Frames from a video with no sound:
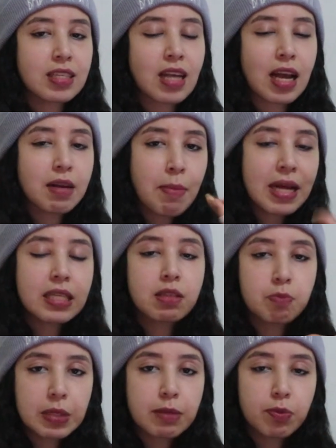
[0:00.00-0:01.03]
That it
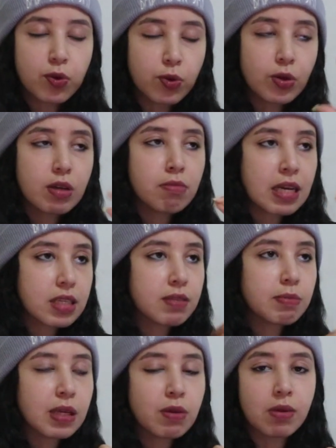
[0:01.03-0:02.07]
makes
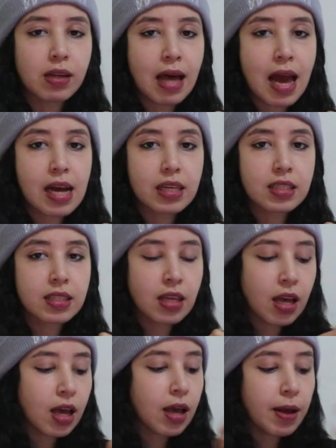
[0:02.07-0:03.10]
me relax.
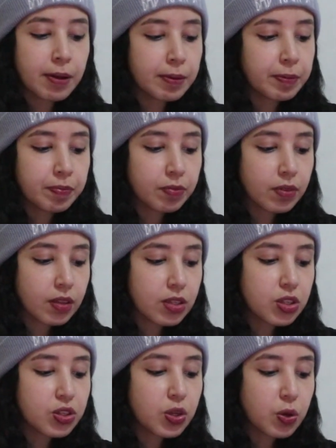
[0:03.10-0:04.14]
It's
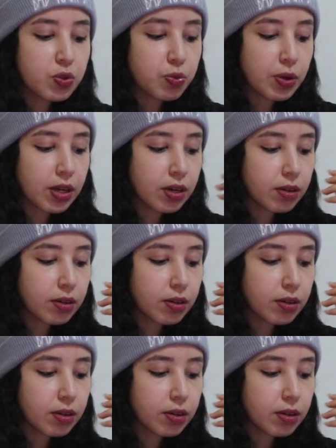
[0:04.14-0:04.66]
so sweet.